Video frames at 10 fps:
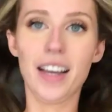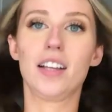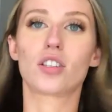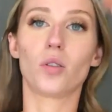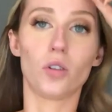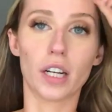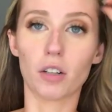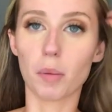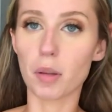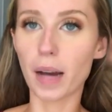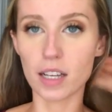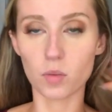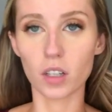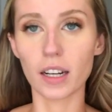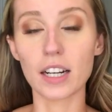it's so old, I don't remember the
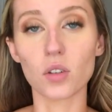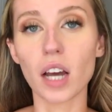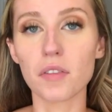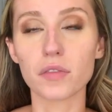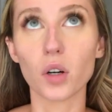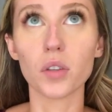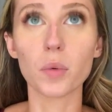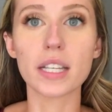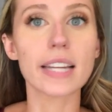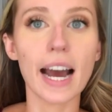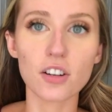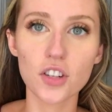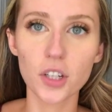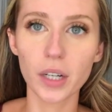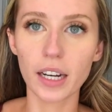password, and I don't have the phone that was
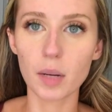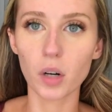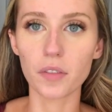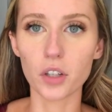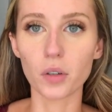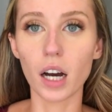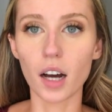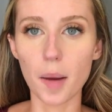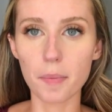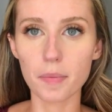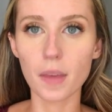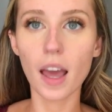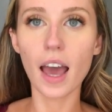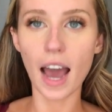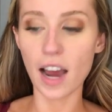attached to it anymore. I have a new um,
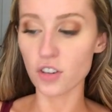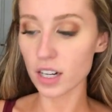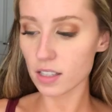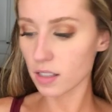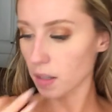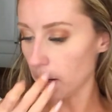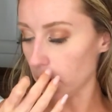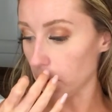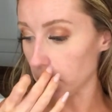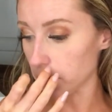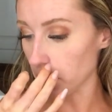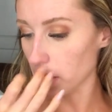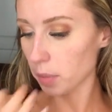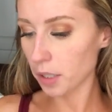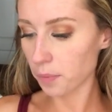address uh, or a new phone
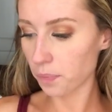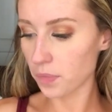number.